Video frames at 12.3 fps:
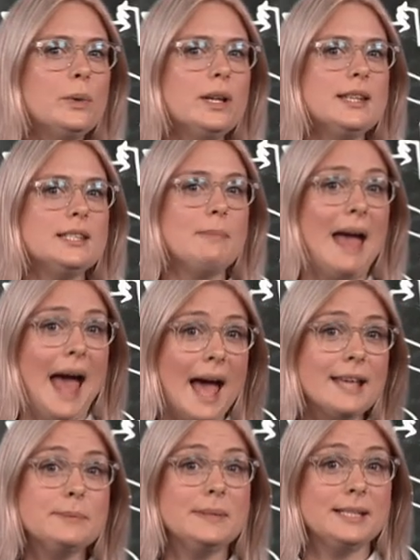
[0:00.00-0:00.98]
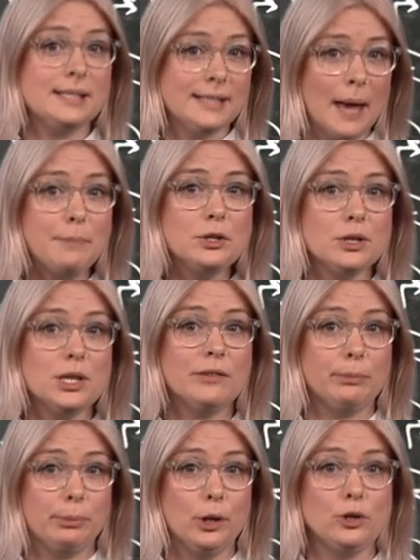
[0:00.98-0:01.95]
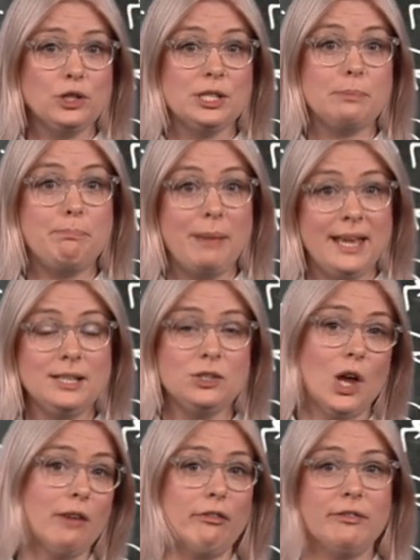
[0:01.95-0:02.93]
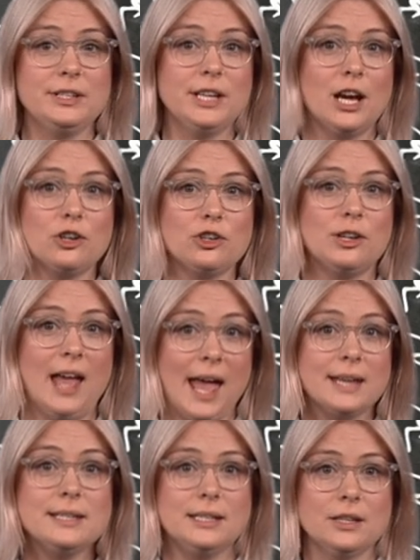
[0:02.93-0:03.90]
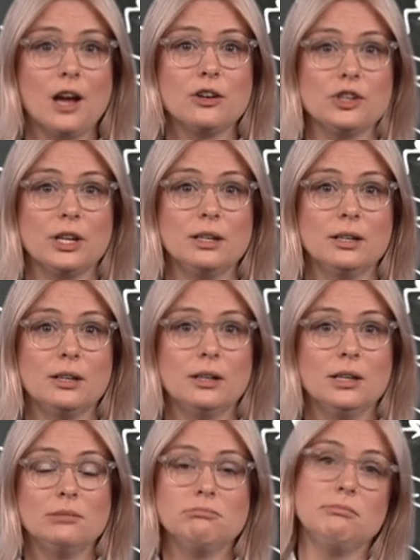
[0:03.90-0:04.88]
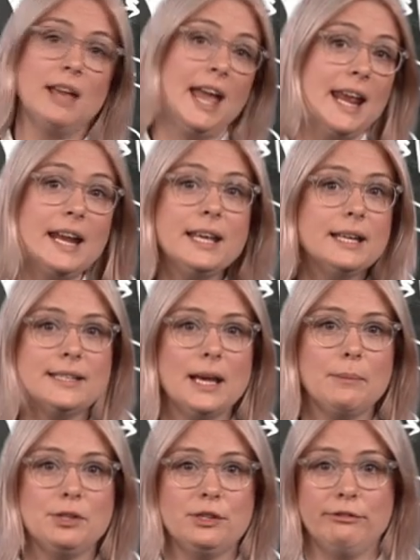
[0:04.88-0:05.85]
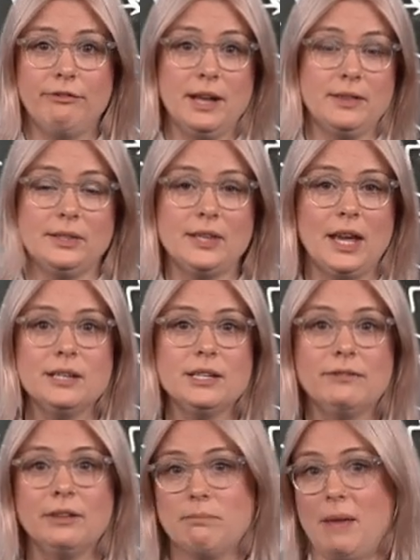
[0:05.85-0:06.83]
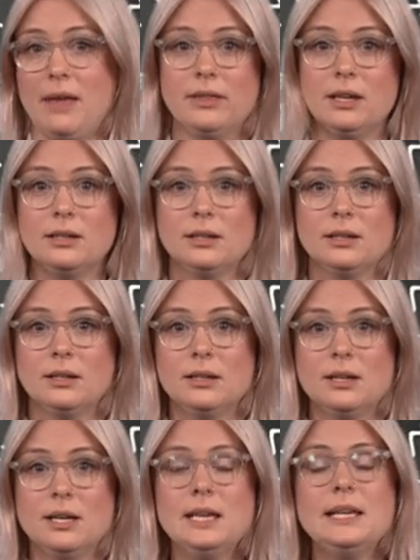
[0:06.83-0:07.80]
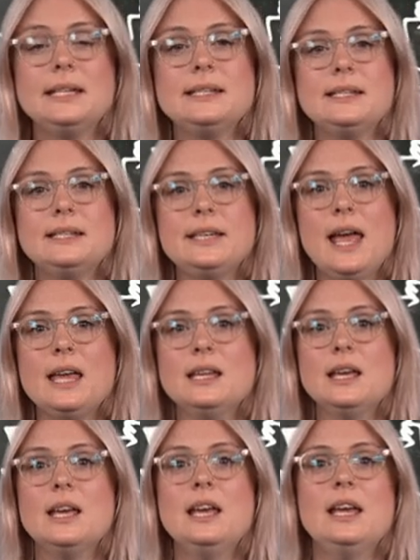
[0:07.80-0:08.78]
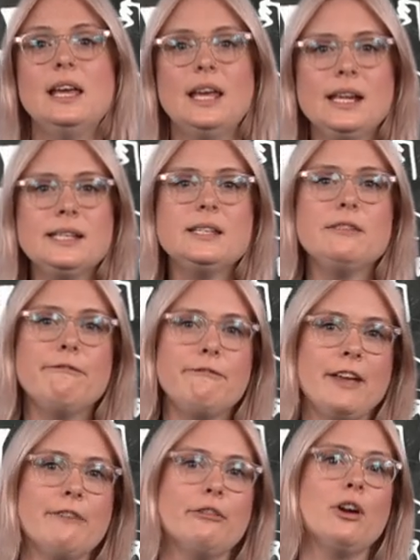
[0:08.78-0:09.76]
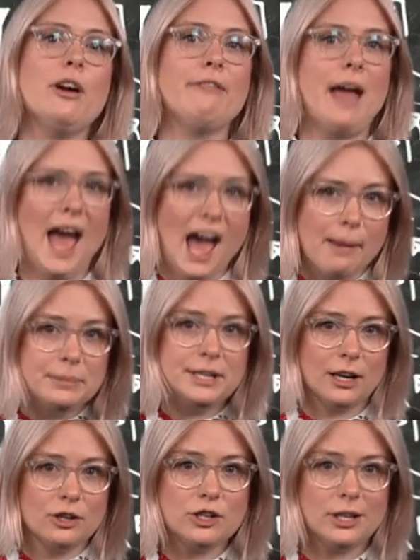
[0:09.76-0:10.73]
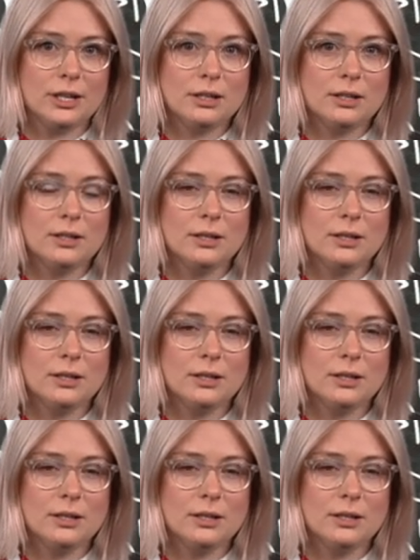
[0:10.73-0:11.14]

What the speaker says: realism has been skeptical of approaches based off of induction and deduction, and any attempt to define the scientific method. Instead, it's in favor of abduction.